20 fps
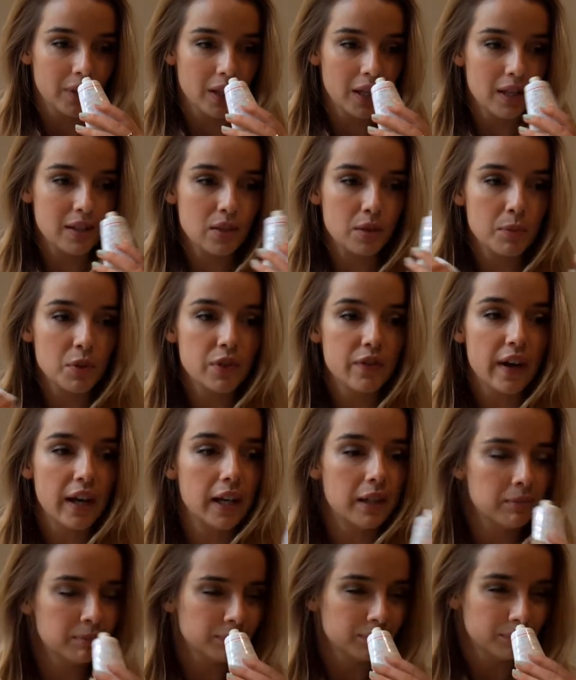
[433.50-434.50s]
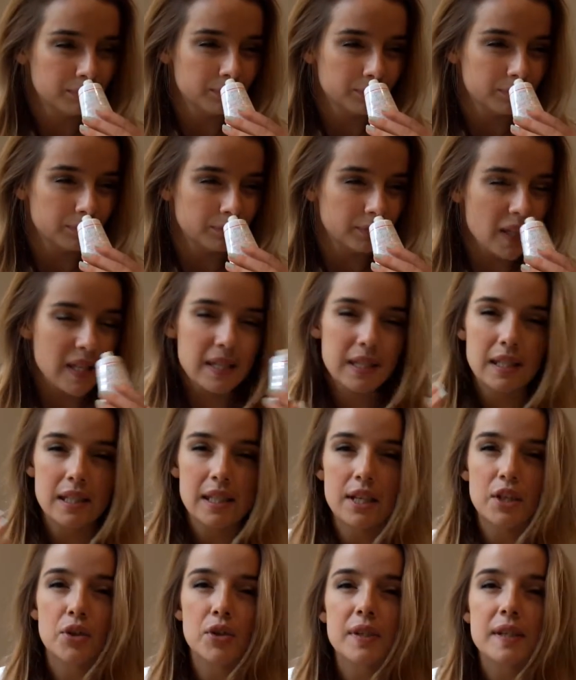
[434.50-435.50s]
It's almost very
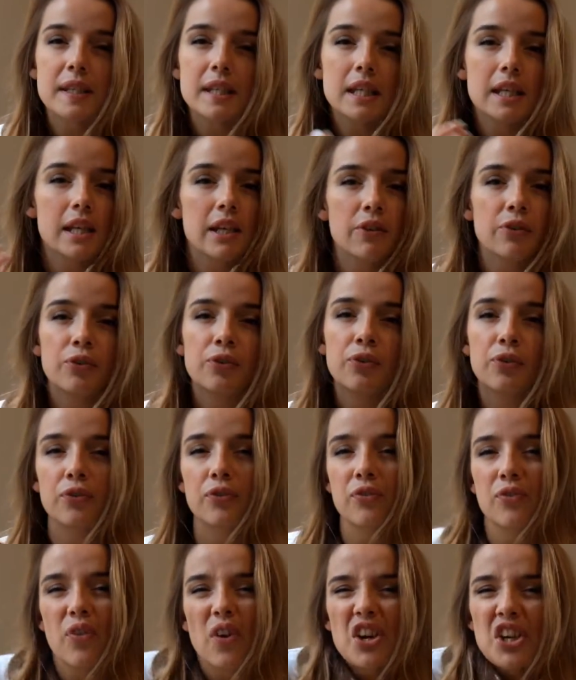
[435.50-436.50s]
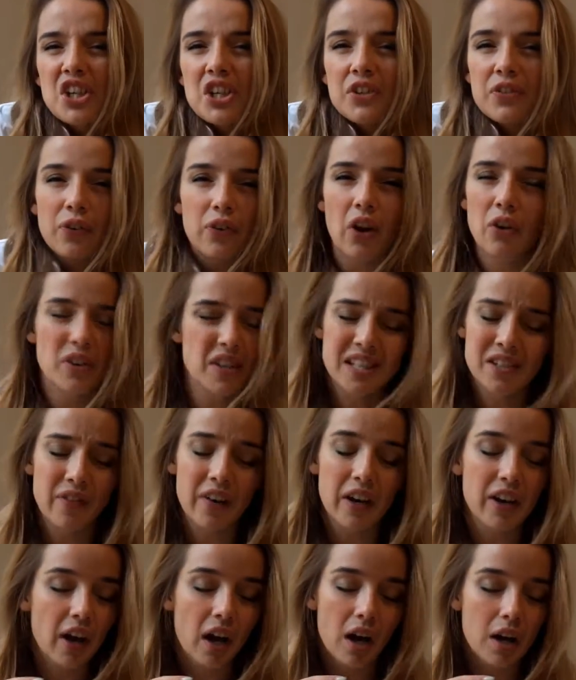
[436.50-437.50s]
citrusy, fresh floral. It's
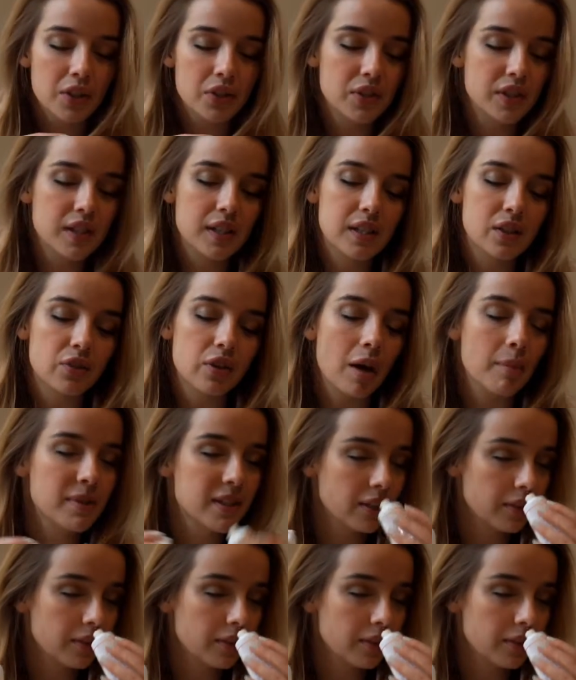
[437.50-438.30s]
very hard to describe.